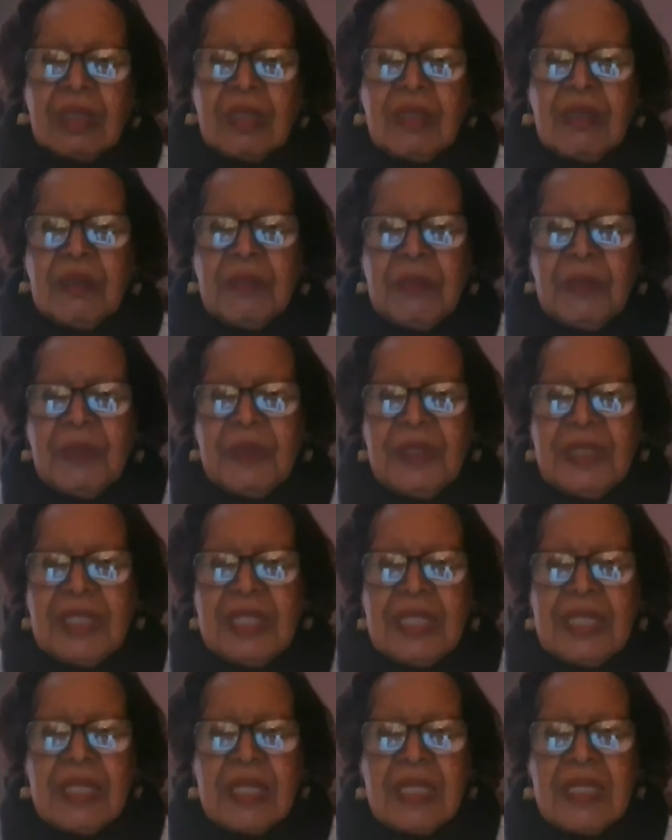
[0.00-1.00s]
Good
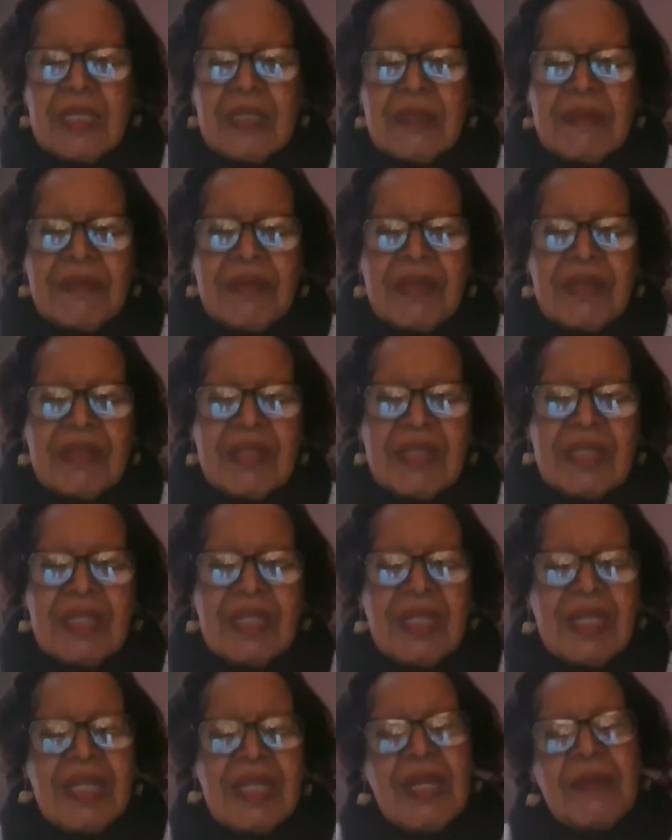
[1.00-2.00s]
morning. This is Rosalie.
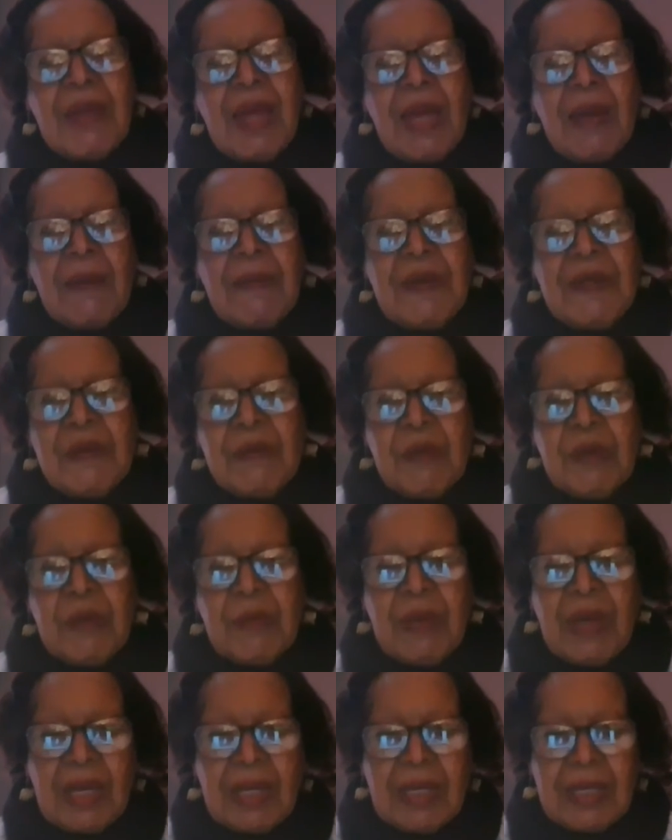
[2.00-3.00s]
I'm happy to be
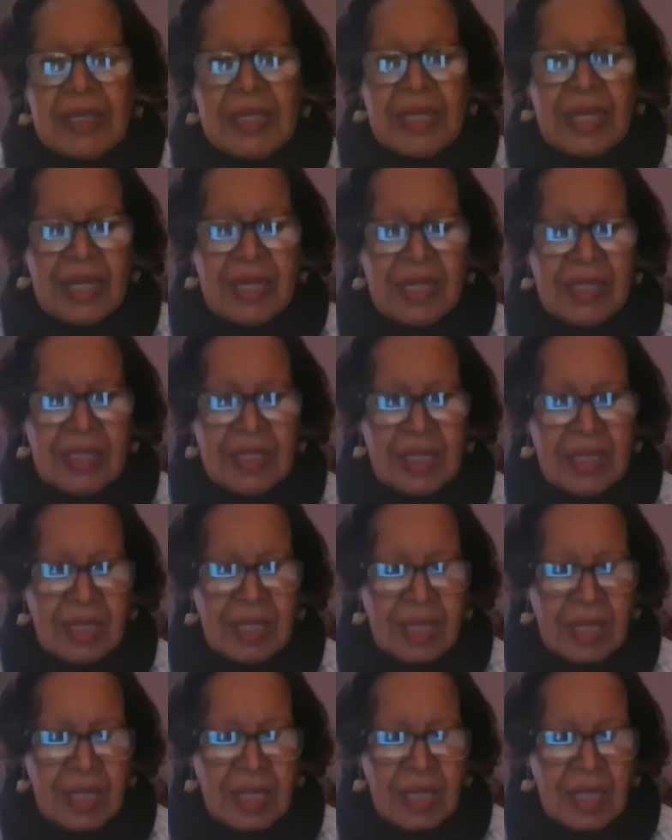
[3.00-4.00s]
back again.
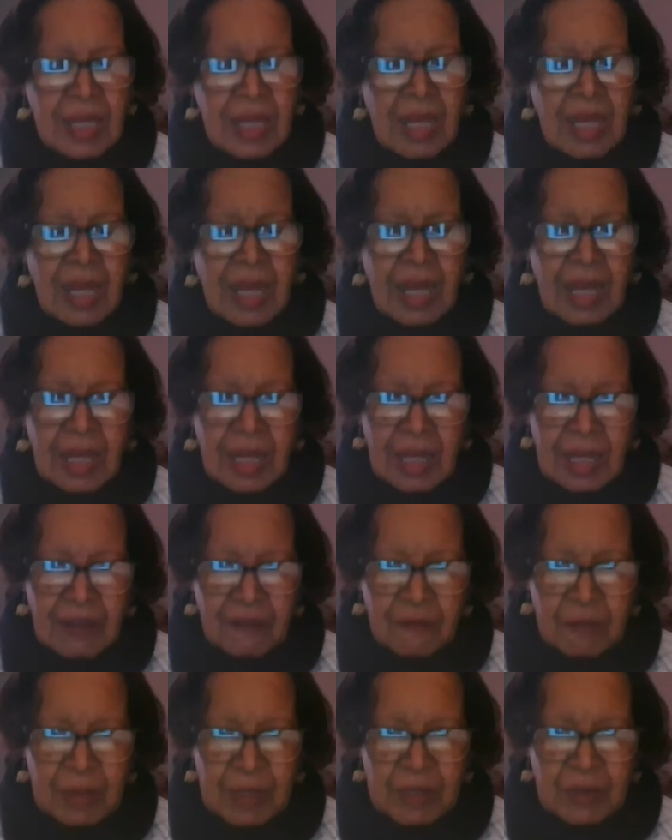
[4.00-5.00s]
I
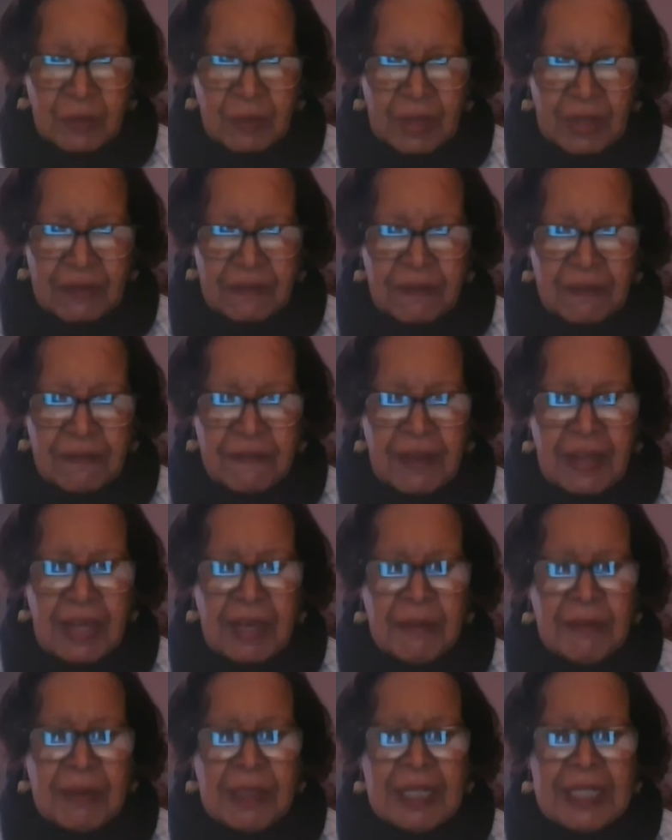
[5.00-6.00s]
have been away for
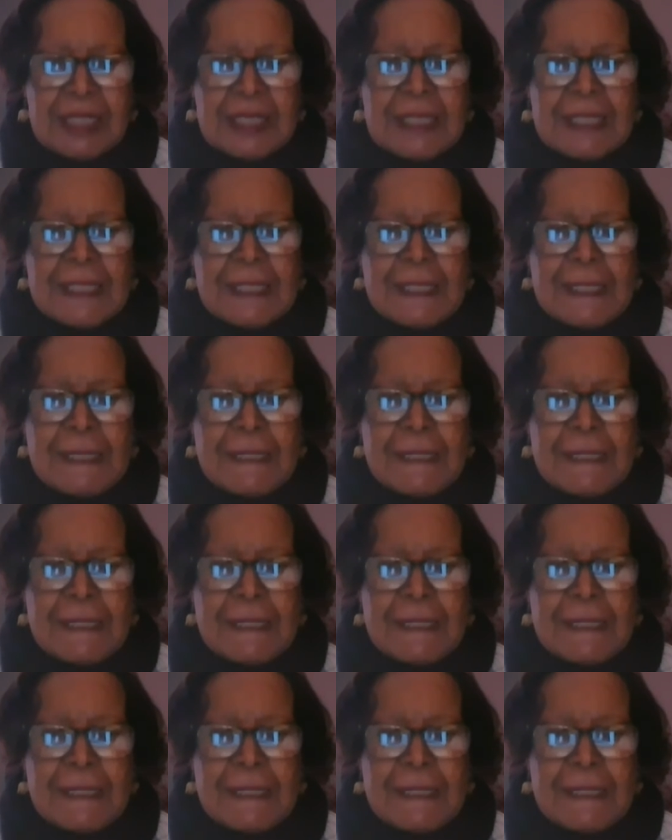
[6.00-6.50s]
5 months,